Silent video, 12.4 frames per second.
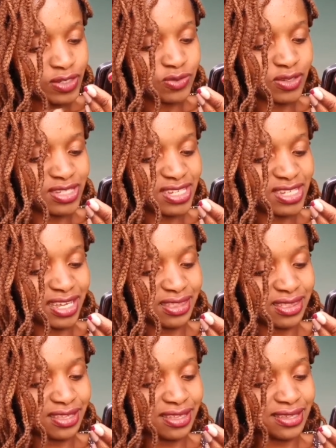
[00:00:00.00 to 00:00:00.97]
What was
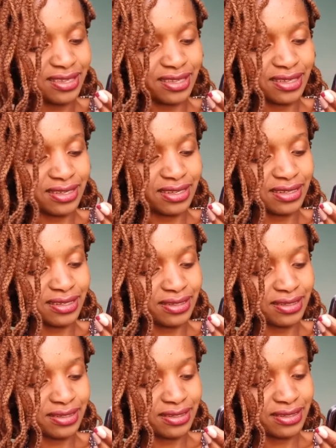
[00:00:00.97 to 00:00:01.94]
I
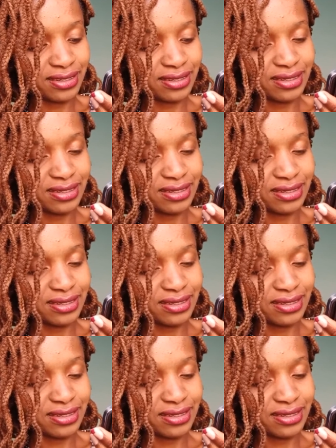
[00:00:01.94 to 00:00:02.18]
thinking?